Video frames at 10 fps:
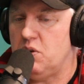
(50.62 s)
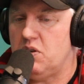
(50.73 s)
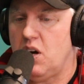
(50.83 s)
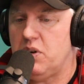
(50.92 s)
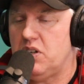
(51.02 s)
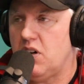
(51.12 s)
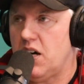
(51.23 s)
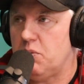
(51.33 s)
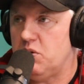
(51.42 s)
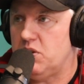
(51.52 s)
thought we'd
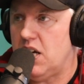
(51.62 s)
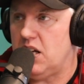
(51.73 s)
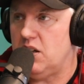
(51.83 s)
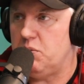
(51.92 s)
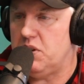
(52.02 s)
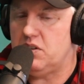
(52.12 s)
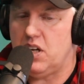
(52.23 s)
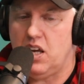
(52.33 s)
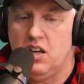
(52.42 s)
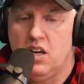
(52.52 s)
talk about that a little bit
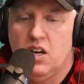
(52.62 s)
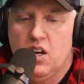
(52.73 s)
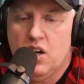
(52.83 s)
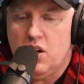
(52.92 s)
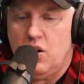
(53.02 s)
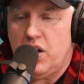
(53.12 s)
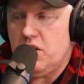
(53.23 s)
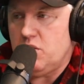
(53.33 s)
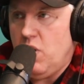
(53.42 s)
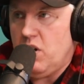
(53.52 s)
today. Okay,
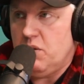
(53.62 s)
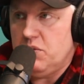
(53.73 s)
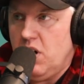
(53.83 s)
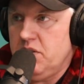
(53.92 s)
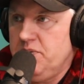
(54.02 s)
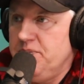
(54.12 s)
so welcome, Don.